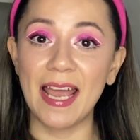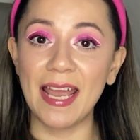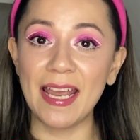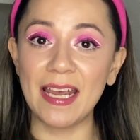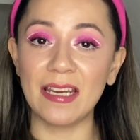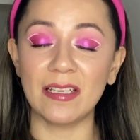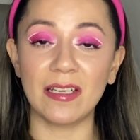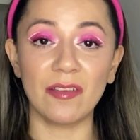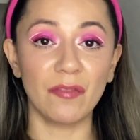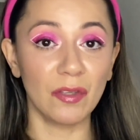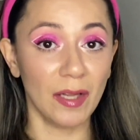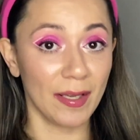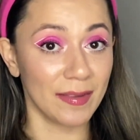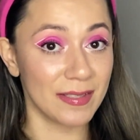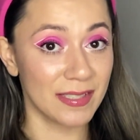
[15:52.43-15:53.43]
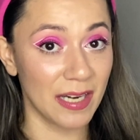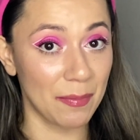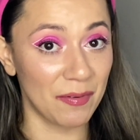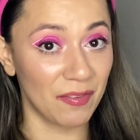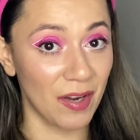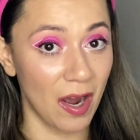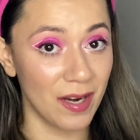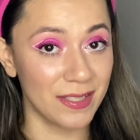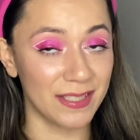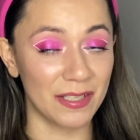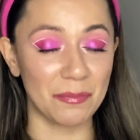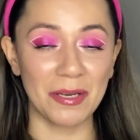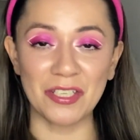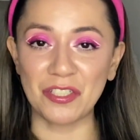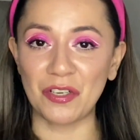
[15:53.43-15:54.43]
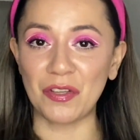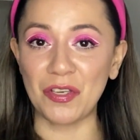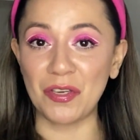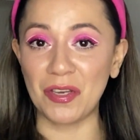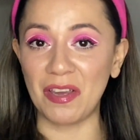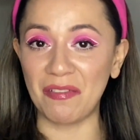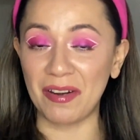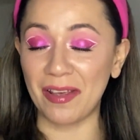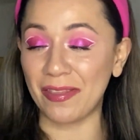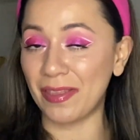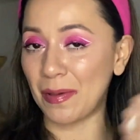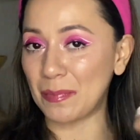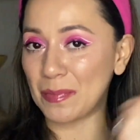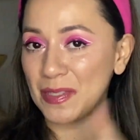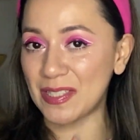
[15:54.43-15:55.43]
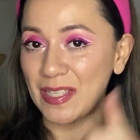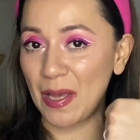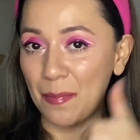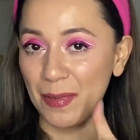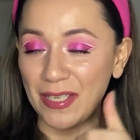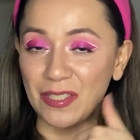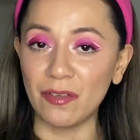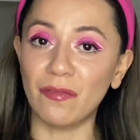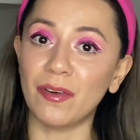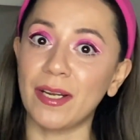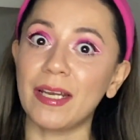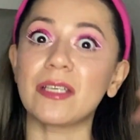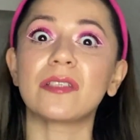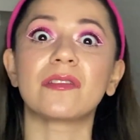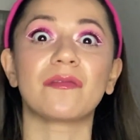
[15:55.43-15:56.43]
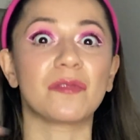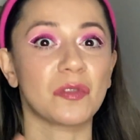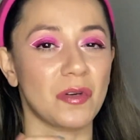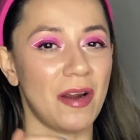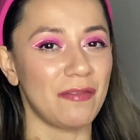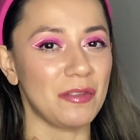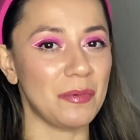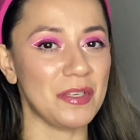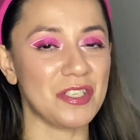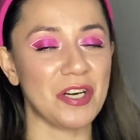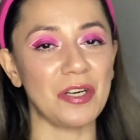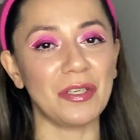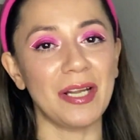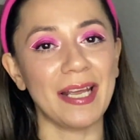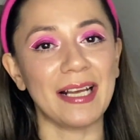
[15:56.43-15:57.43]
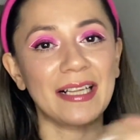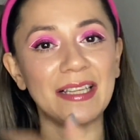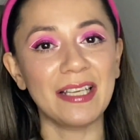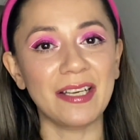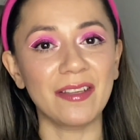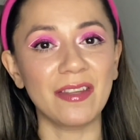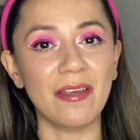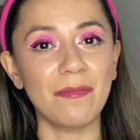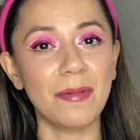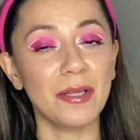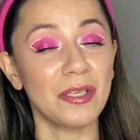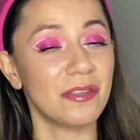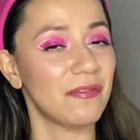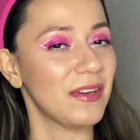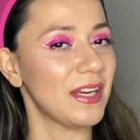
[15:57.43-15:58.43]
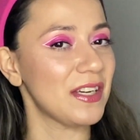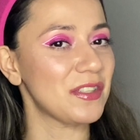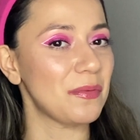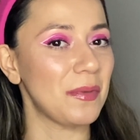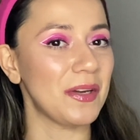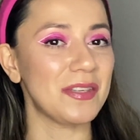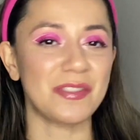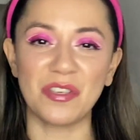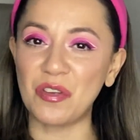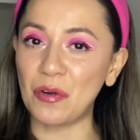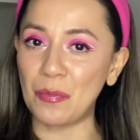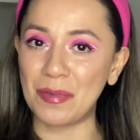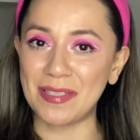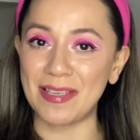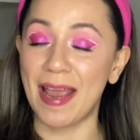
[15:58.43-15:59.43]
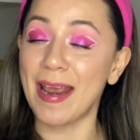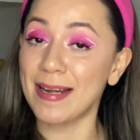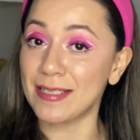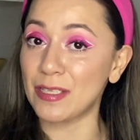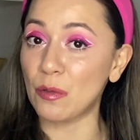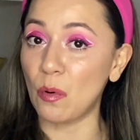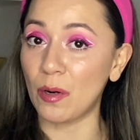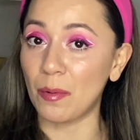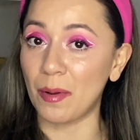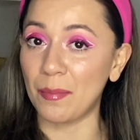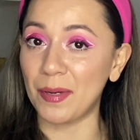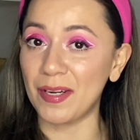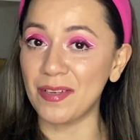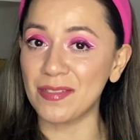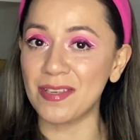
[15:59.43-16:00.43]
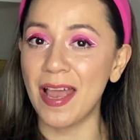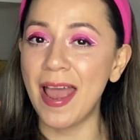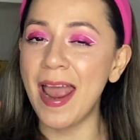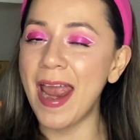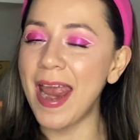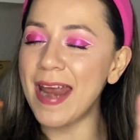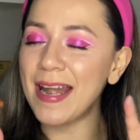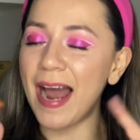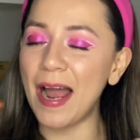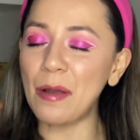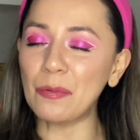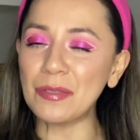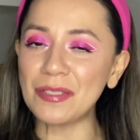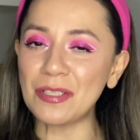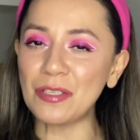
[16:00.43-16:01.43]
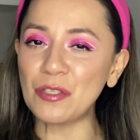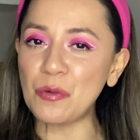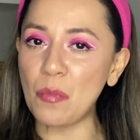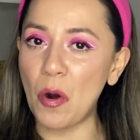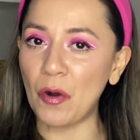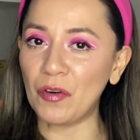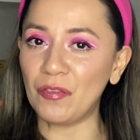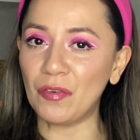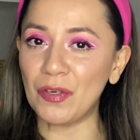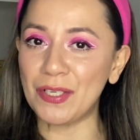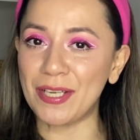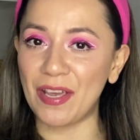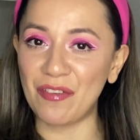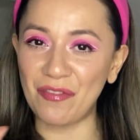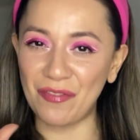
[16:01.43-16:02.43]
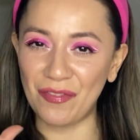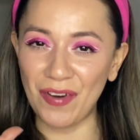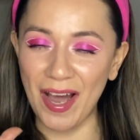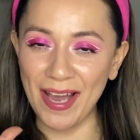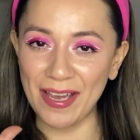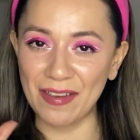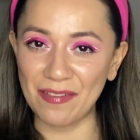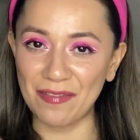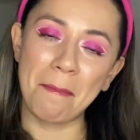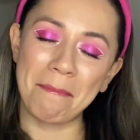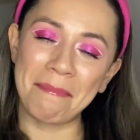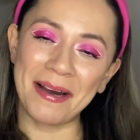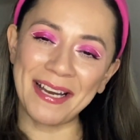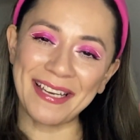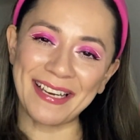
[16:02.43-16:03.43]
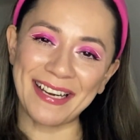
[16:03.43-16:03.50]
And if you like this type of content, make sure that you give it a thumbs up and don't forget to subscribe to my channel and click on that bell notification button so you don't miss any single one of my videos. And I will see you tomorrow for day 5. Bye,